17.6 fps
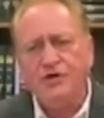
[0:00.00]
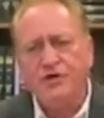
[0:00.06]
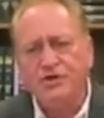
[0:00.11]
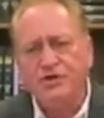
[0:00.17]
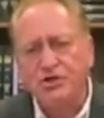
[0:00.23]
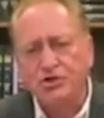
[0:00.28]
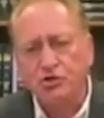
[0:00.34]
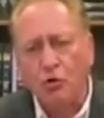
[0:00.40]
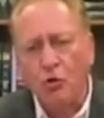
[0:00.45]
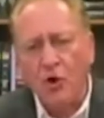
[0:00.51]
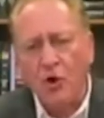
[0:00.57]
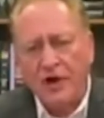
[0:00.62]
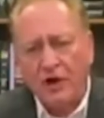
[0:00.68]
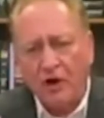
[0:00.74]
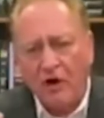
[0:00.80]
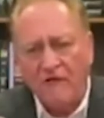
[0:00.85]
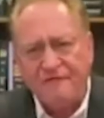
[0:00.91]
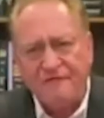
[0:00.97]
We're
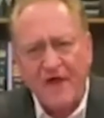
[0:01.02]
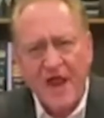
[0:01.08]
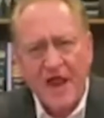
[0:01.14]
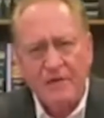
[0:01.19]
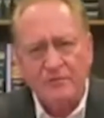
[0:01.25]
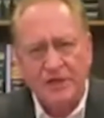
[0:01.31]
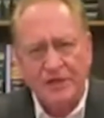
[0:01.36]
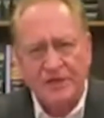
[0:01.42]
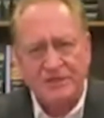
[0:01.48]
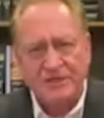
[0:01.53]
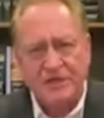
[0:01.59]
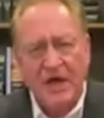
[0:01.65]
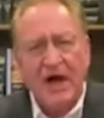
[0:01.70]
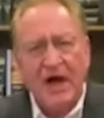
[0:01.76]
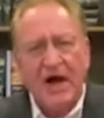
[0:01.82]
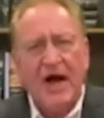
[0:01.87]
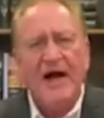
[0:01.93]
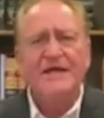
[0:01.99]
destroying our
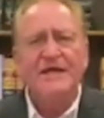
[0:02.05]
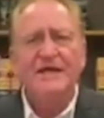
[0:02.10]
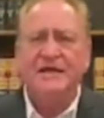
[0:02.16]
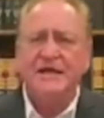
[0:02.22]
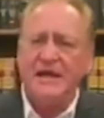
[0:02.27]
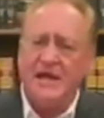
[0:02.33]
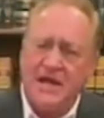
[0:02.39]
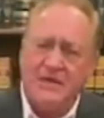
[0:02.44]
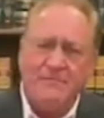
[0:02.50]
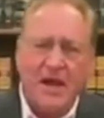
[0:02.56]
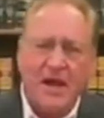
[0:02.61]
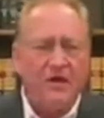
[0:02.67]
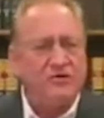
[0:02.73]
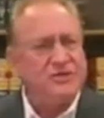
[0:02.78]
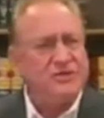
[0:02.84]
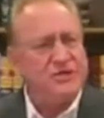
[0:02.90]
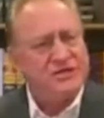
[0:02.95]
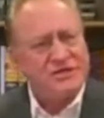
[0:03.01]
families. I get
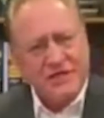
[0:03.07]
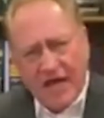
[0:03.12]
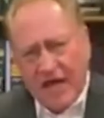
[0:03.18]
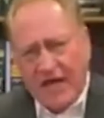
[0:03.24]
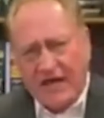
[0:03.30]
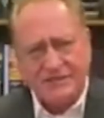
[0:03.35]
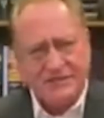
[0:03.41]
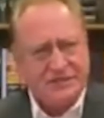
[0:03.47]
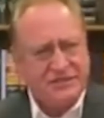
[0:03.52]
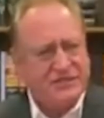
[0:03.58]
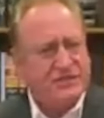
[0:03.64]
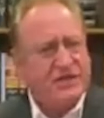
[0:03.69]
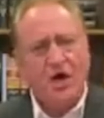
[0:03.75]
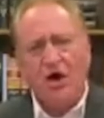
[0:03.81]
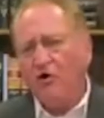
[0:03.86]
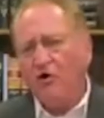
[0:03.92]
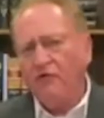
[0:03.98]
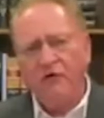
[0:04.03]
emails and
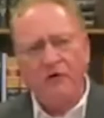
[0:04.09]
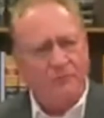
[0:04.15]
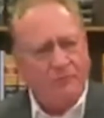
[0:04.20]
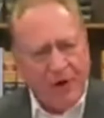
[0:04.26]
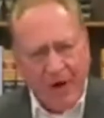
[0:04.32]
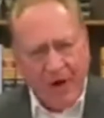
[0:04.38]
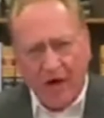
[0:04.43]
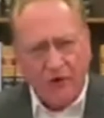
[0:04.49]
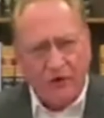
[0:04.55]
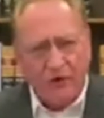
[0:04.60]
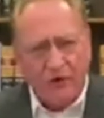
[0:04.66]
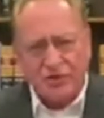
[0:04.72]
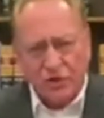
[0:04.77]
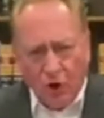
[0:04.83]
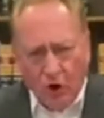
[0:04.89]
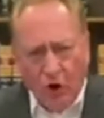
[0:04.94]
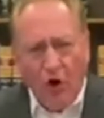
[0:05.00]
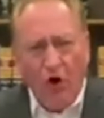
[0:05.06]
texts from
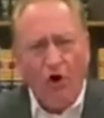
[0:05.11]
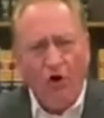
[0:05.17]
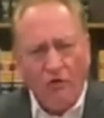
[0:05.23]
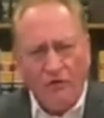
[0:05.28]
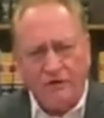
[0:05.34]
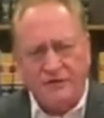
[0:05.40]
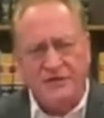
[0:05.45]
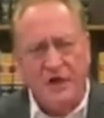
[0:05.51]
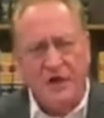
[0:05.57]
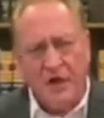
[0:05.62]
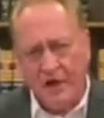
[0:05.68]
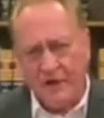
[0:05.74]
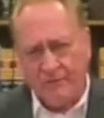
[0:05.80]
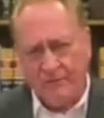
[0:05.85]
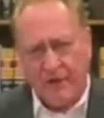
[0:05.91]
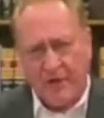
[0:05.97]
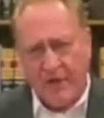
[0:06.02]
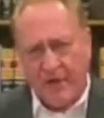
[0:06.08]
parents all the
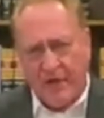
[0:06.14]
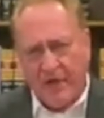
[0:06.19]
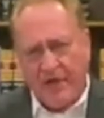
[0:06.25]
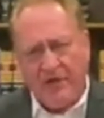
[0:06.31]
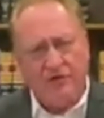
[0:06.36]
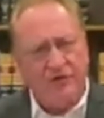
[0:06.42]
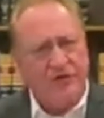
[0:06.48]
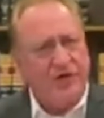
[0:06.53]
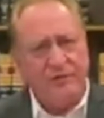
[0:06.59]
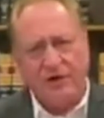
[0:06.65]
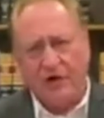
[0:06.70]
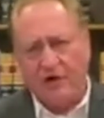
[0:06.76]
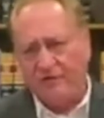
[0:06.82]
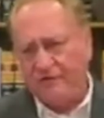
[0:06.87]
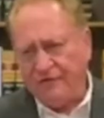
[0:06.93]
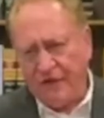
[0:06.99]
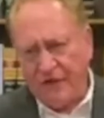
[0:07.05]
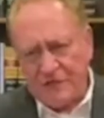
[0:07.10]
time, either come
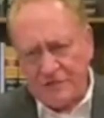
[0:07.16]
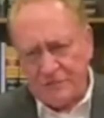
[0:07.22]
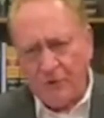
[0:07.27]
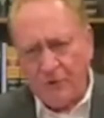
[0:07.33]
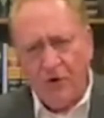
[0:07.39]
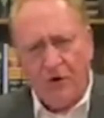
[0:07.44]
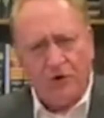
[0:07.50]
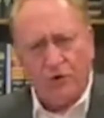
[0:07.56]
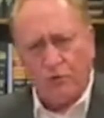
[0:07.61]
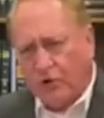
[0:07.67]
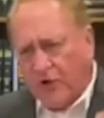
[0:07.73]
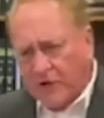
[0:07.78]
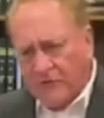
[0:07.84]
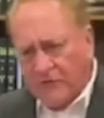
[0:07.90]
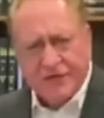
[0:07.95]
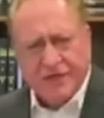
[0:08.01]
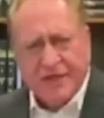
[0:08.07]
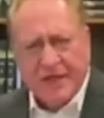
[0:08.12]
in on Facebook or
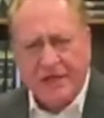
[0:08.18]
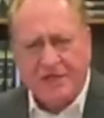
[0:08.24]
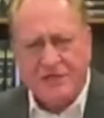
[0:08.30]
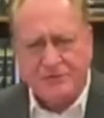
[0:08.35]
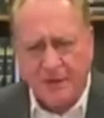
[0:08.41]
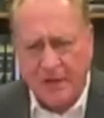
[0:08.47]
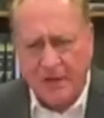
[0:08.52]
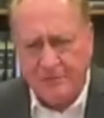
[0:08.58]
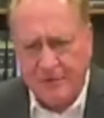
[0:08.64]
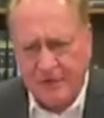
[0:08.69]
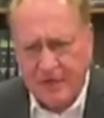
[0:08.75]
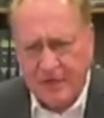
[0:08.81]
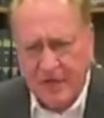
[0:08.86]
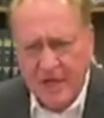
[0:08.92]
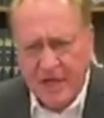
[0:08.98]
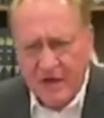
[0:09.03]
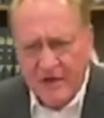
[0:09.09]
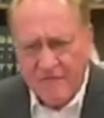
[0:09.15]
whatever the case may
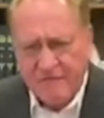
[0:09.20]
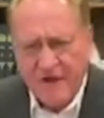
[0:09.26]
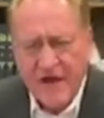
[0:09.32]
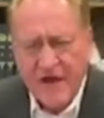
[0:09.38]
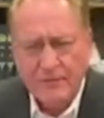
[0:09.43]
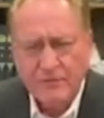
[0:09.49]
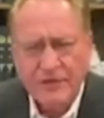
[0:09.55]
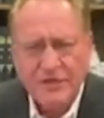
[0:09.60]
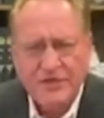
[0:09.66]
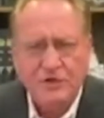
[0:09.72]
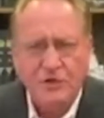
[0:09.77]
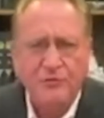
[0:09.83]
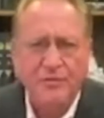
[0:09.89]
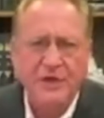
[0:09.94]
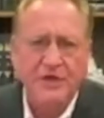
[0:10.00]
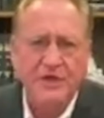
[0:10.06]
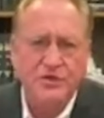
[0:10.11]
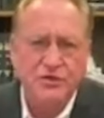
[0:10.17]
be. Families
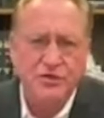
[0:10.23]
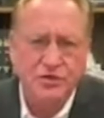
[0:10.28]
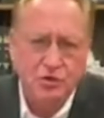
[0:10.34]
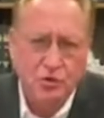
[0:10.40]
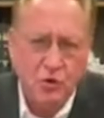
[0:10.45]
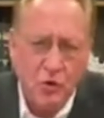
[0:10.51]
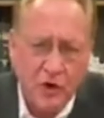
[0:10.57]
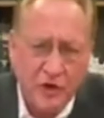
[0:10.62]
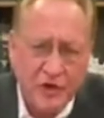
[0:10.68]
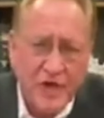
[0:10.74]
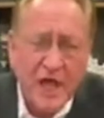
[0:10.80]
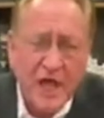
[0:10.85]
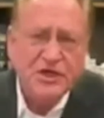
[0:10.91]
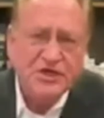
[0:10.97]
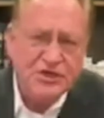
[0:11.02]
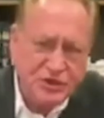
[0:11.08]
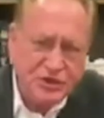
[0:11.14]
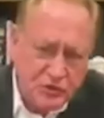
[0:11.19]
are being destroyed.
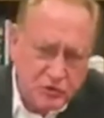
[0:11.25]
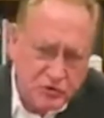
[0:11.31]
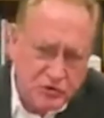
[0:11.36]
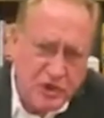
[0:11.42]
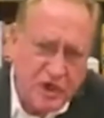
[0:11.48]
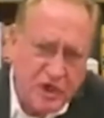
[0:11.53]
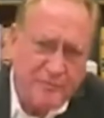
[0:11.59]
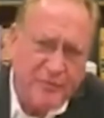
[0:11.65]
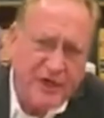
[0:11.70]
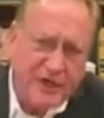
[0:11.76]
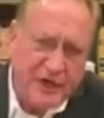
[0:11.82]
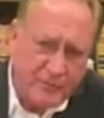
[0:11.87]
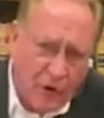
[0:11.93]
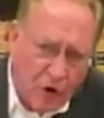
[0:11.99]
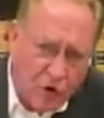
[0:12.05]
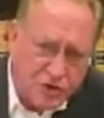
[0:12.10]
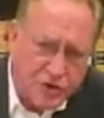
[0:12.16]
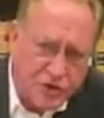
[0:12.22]
Children are being
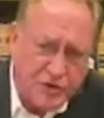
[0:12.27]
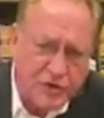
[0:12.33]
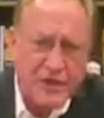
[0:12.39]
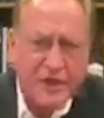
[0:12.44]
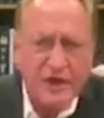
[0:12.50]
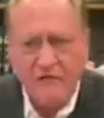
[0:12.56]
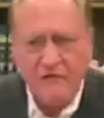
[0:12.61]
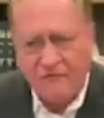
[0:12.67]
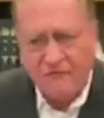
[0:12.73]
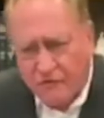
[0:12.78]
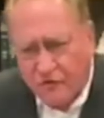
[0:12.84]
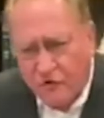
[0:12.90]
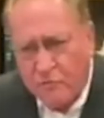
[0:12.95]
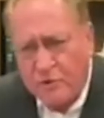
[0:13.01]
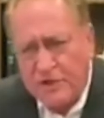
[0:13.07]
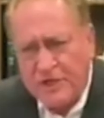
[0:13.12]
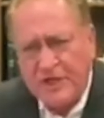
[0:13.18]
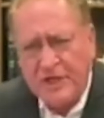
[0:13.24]
emotionally,
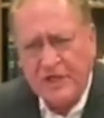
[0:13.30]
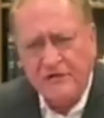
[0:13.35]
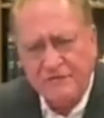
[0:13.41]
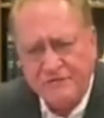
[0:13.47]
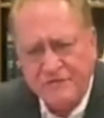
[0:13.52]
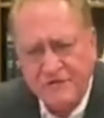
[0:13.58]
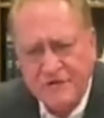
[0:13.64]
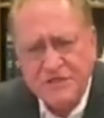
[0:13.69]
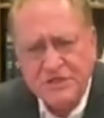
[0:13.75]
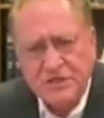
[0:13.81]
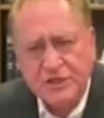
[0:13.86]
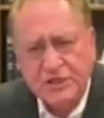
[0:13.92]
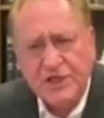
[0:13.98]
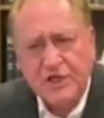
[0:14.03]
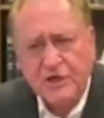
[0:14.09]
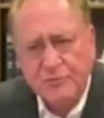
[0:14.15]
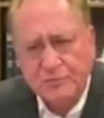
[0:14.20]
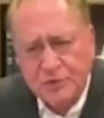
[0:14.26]
verbally, and
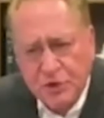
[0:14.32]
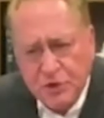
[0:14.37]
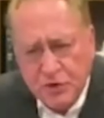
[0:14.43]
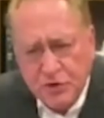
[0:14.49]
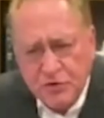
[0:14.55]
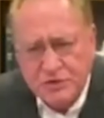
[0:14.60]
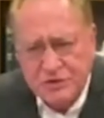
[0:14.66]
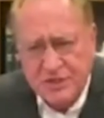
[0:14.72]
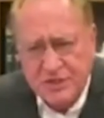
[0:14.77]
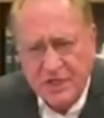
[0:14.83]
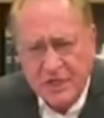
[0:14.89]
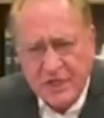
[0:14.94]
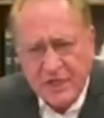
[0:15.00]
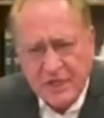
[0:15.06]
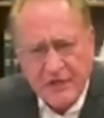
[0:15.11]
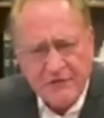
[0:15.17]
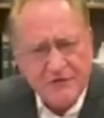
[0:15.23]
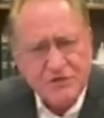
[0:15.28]
physically abused
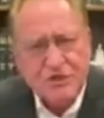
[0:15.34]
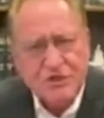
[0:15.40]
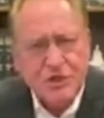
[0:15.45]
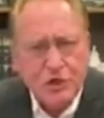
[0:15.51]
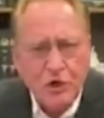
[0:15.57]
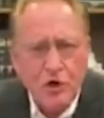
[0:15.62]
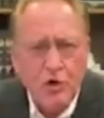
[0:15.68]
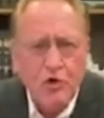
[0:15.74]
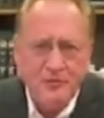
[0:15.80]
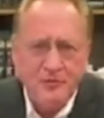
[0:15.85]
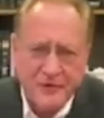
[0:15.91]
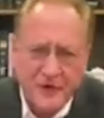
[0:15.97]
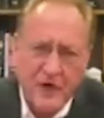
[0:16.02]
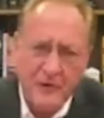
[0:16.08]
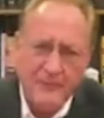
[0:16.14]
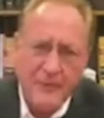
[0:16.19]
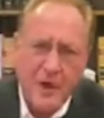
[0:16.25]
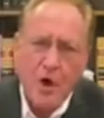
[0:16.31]
in this
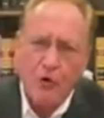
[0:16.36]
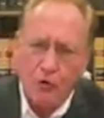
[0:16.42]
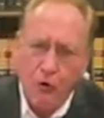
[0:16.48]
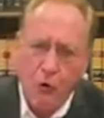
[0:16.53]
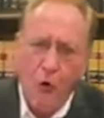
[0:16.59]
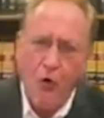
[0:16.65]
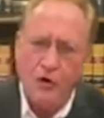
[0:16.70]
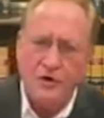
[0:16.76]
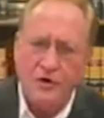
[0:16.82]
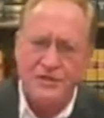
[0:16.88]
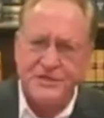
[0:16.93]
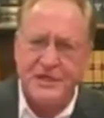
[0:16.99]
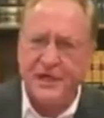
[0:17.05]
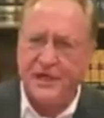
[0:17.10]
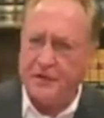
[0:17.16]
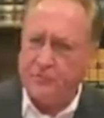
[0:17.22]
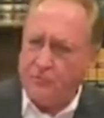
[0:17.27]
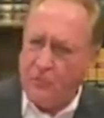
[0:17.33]
cooped up
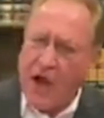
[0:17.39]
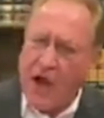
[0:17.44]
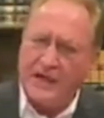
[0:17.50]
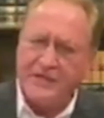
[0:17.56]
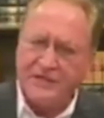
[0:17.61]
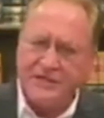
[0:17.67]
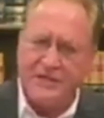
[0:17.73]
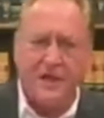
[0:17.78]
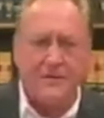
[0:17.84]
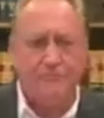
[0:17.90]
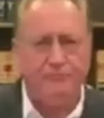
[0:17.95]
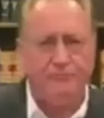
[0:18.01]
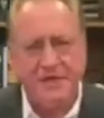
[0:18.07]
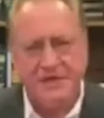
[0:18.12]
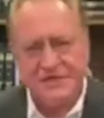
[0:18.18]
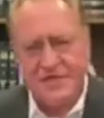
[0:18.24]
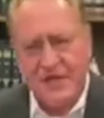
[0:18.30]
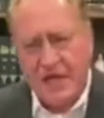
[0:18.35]
quarantine mindset
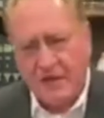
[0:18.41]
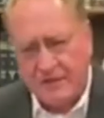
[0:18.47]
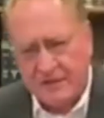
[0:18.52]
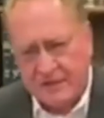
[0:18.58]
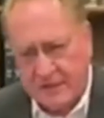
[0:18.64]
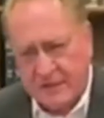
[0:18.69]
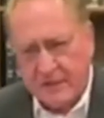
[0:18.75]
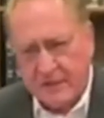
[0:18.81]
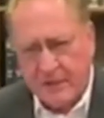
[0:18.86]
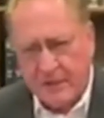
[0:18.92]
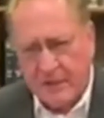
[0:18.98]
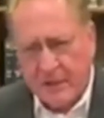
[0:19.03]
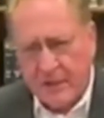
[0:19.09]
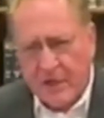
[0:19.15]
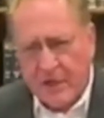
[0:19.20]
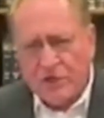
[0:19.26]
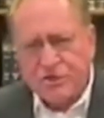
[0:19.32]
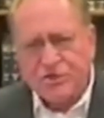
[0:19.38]
mentality.
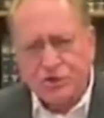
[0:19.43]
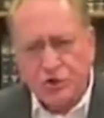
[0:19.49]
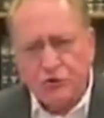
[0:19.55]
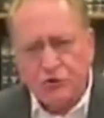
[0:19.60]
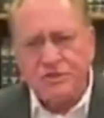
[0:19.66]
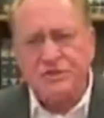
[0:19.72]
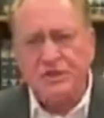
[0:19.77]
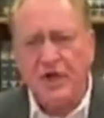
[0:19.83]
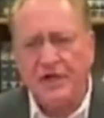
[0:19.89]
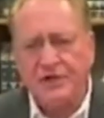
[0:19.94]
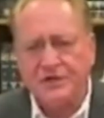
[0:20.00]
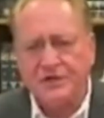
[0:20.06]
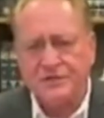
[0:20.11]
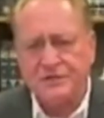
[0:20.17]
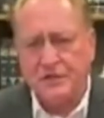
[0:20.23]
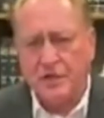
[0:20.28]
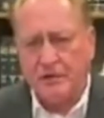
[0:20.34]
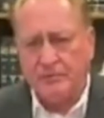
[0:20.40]
Suicide
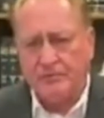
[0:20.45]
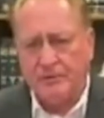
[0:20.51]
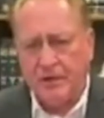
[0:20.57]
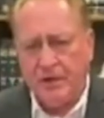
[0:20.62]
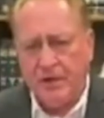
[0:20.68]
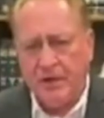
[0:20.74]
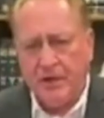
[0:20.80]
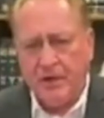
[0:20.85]
is up.